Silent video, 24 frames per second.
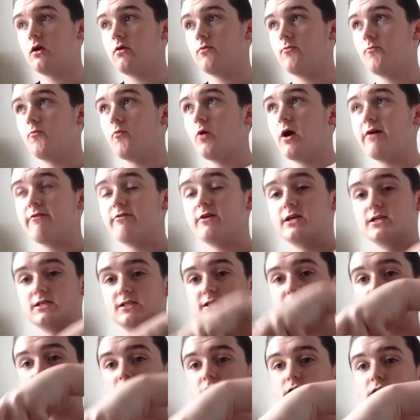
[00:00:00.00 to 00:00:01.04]
where it is
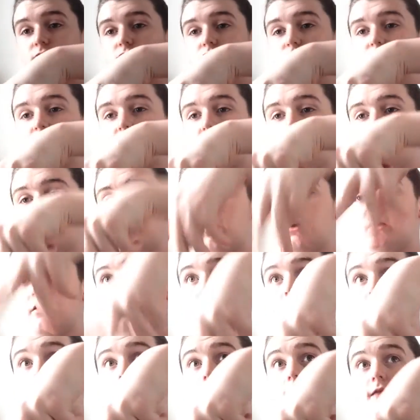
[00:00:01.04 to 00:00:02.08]
Ianto's Shrine.
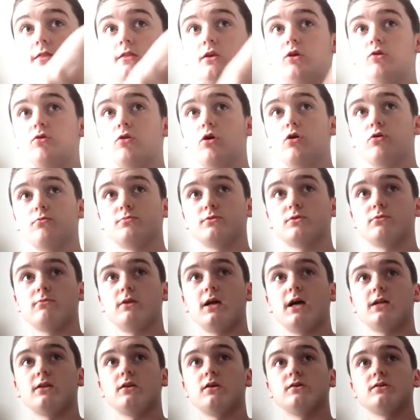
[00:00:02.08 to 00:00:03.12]
There you go up some
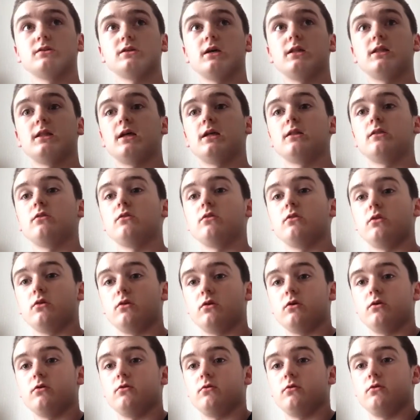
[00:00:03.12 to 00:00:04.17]
ladders, and then
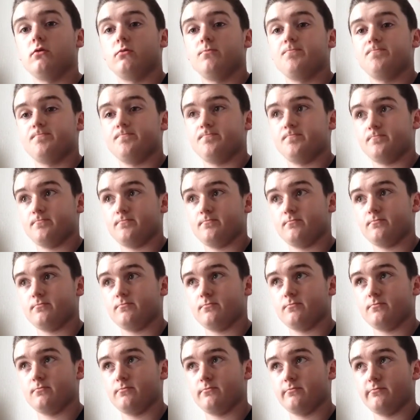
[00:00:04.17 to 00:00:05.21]
the
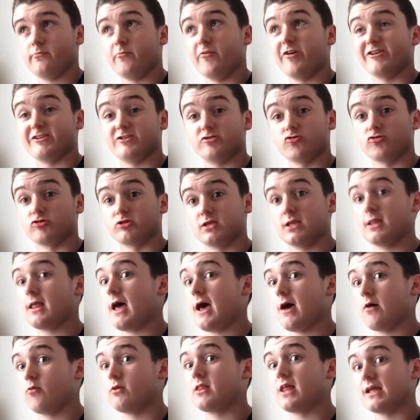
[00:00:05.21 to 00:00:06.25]
restaurants are
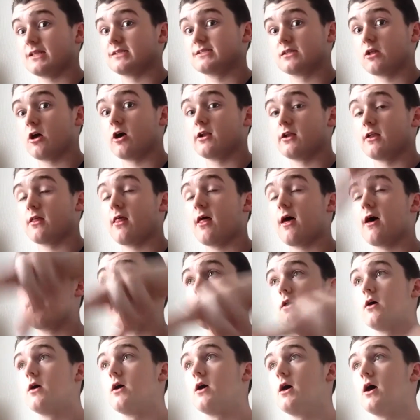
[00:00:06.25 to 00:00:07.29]
there with Ed's Diner there.
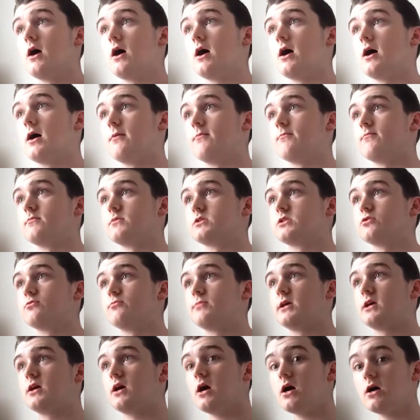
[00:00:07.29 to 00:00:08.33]
So
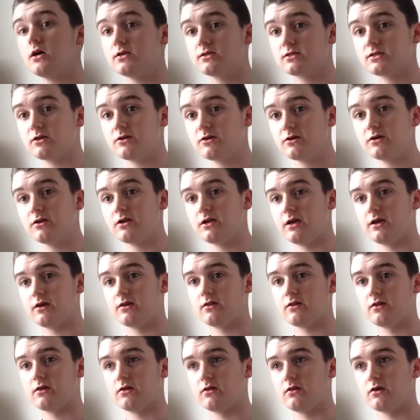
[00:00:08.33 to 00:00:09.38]
because earlier
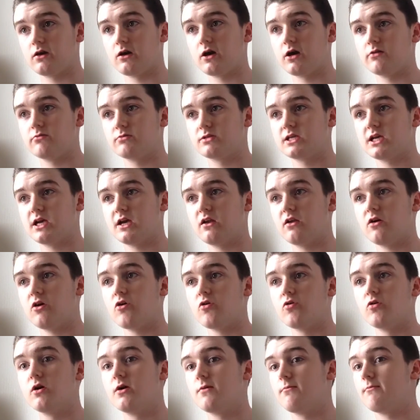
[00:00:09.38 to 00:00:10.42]
the guy was saying,
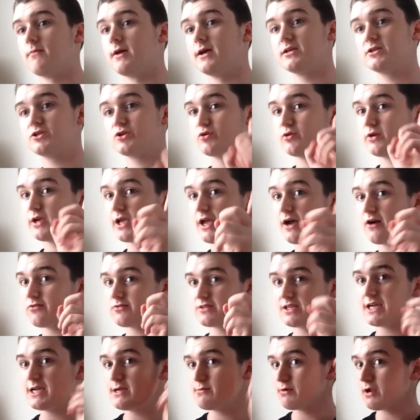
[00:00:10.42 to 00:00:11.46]
oh, make sure you get on
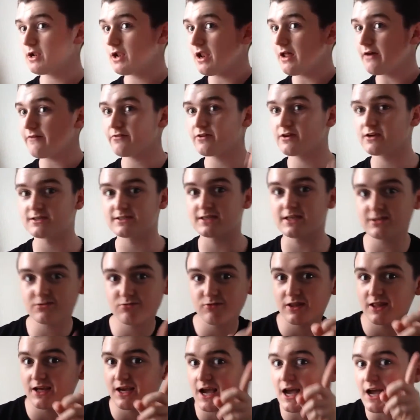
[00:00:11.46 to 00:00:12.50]
table 11 because that's
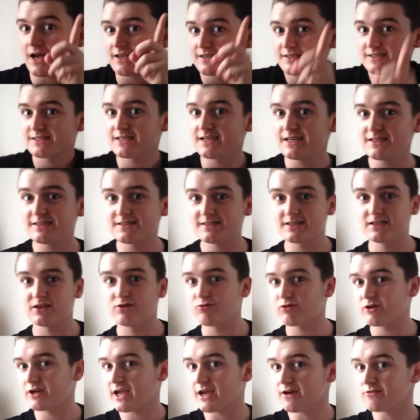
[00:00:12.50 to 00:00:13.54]
where the cast sits, and you
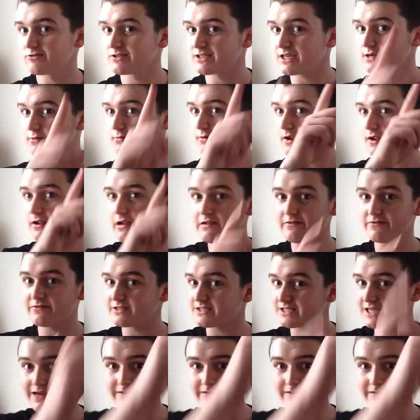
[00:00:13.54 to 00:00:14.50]
want to get on table 11.